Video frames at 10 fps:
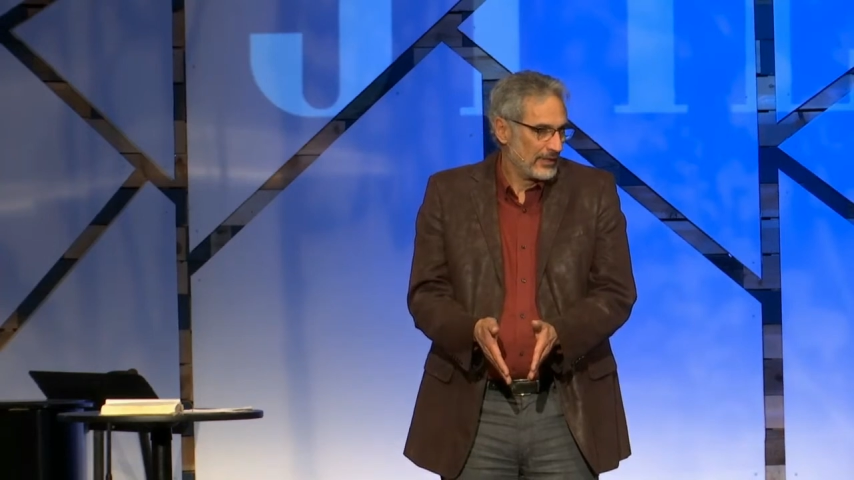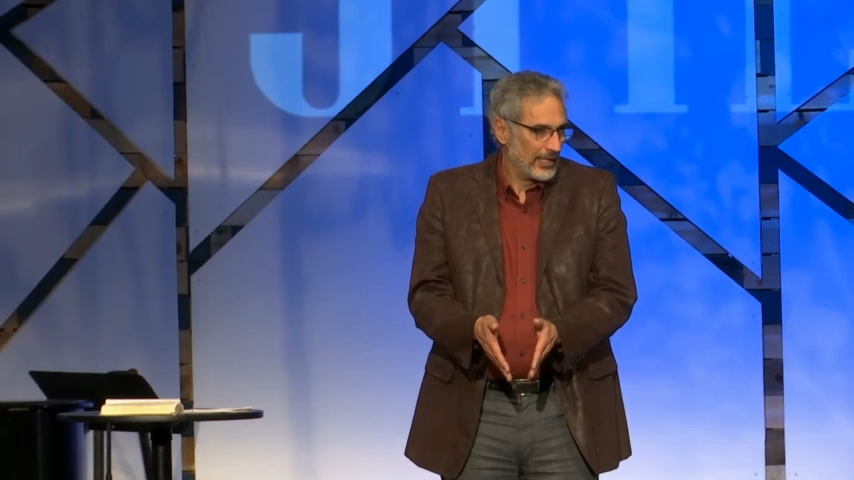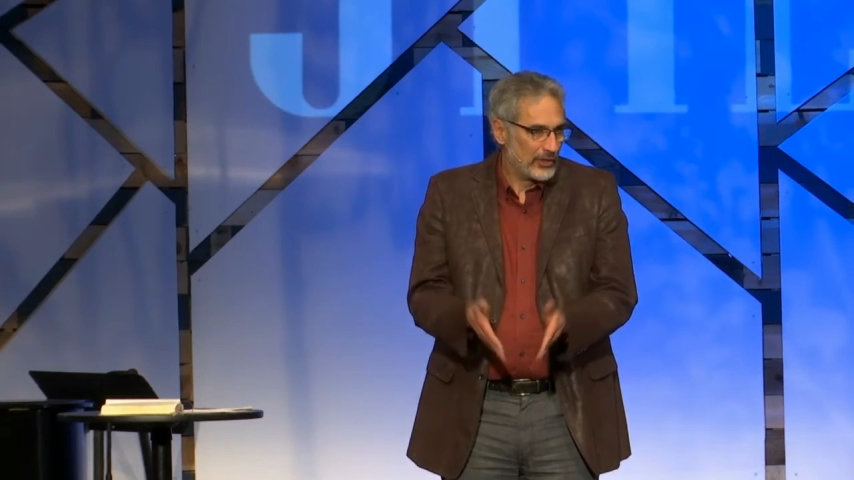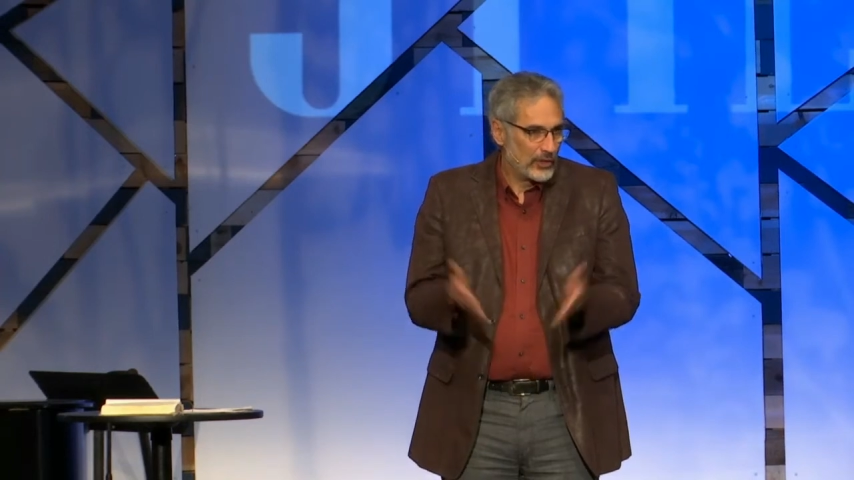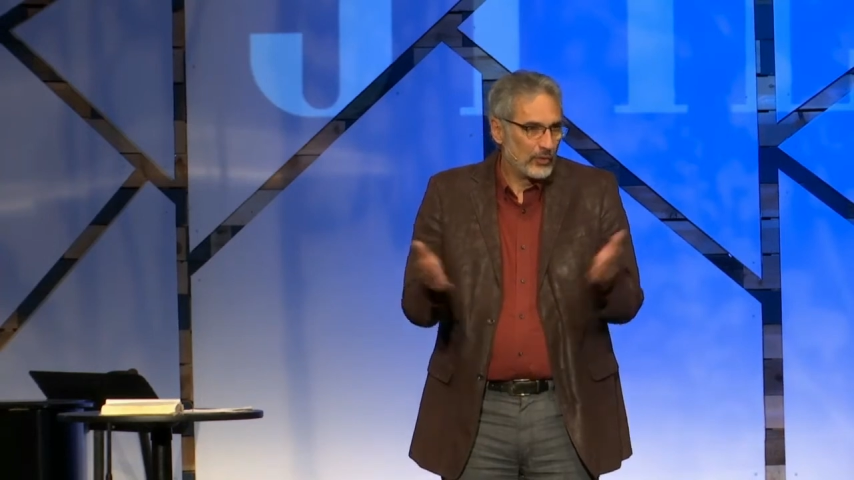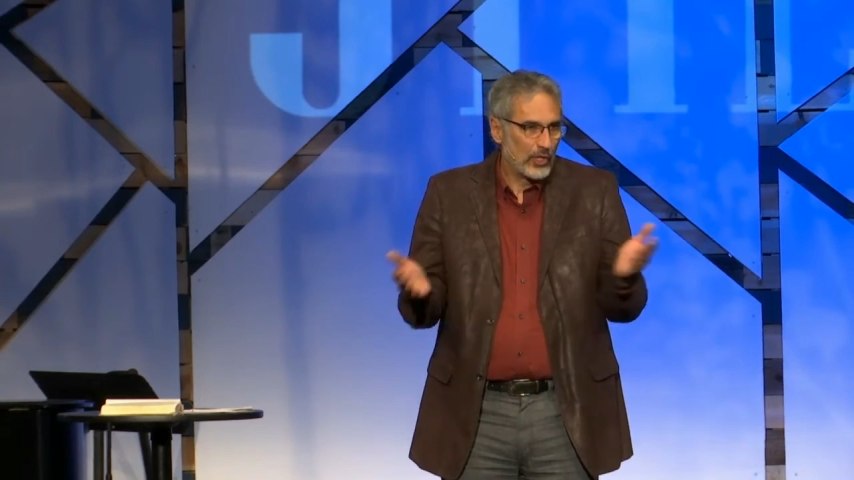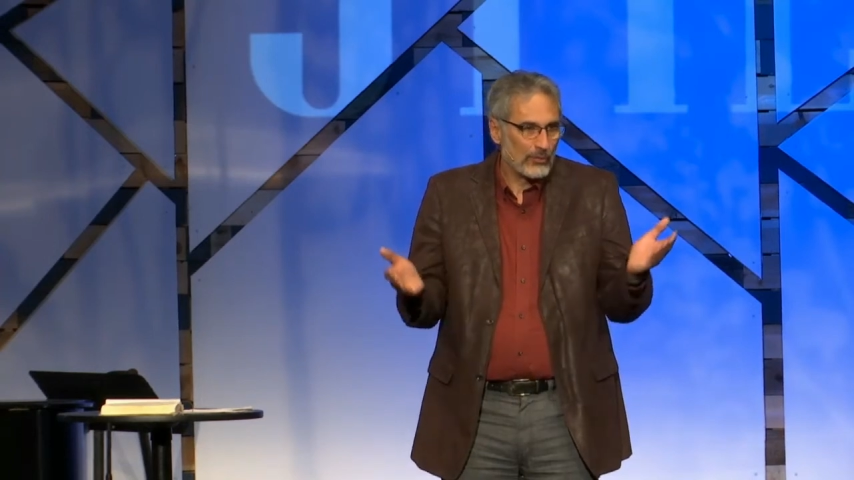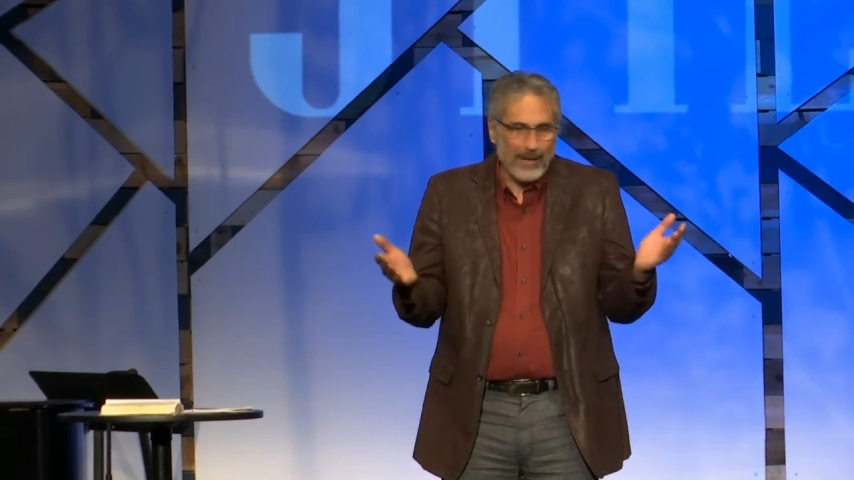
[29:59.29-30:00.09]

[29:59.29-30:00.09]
into her